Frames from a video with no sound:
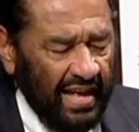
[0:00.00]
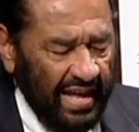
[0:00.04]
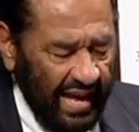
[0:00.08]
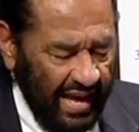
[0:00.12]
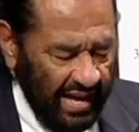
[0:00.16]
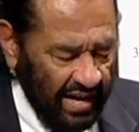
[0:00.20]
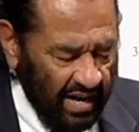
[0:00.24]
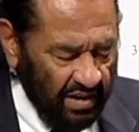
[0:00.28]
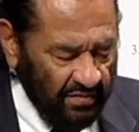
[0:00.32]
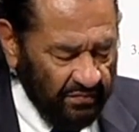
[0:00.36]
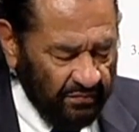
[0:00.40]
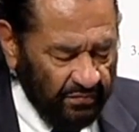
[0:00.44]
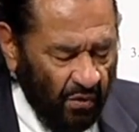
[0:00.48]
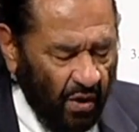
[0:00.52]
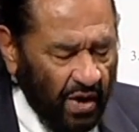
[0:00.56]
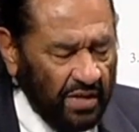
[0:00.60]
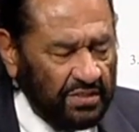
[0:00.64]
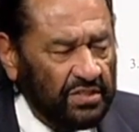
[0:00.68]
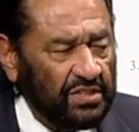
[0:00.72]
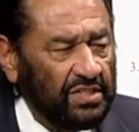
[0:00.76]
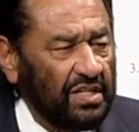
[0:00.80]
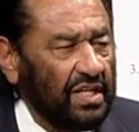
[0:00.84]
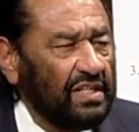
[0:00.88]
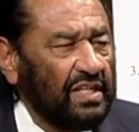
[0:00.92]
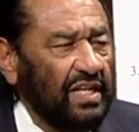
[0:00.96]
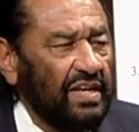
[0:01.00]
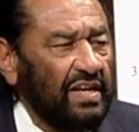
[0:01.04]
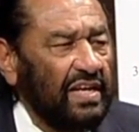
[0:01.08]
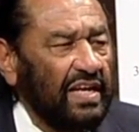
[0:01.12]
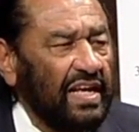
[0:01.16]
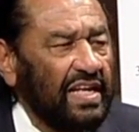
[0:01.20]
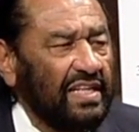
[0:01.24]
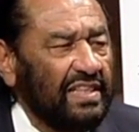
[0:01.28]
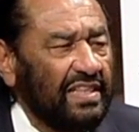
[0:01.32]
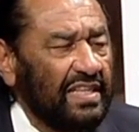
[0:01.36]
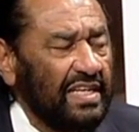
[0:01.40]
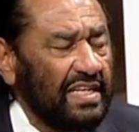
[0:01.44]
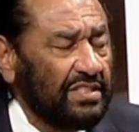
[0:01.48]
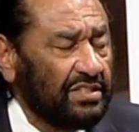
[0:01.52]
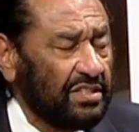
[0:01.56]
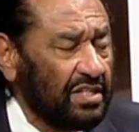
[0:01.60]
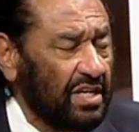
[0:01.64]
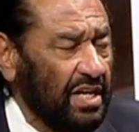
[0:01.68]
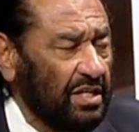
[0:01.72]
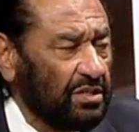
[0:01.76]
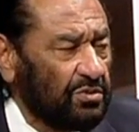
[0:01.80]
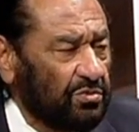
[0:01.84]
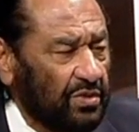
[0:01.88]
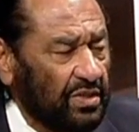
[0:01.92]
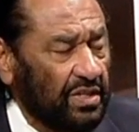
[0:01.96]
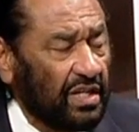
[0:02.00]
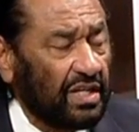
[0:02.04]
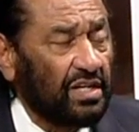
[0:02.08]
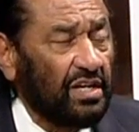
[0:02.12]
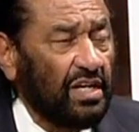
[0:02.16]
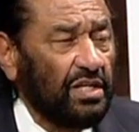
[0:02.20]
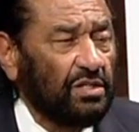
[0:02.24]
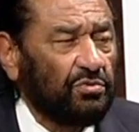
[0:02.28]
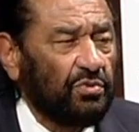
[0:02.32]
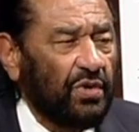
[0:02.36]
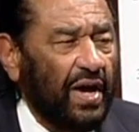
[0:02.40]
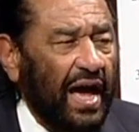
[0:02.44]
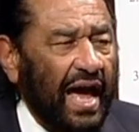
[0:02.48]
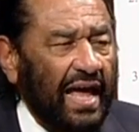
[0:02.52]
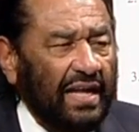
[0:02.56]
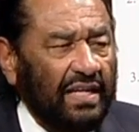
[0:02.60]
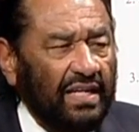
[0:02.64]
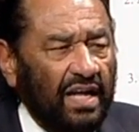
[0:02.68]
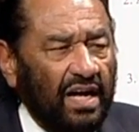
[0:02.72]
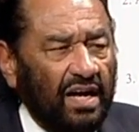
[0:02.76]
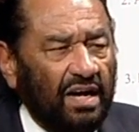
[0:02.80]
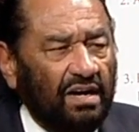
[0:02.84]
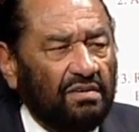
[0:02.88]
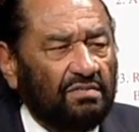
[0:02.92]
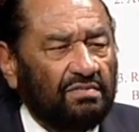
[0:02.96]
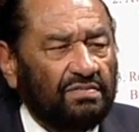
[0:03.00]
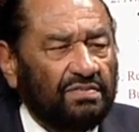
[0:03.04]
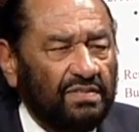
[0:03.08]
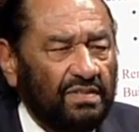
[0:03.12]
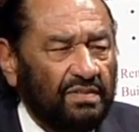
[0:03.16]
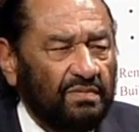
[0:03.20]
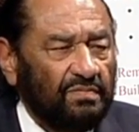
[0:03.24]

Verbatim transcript: And unfortunately, in this country, the country I love,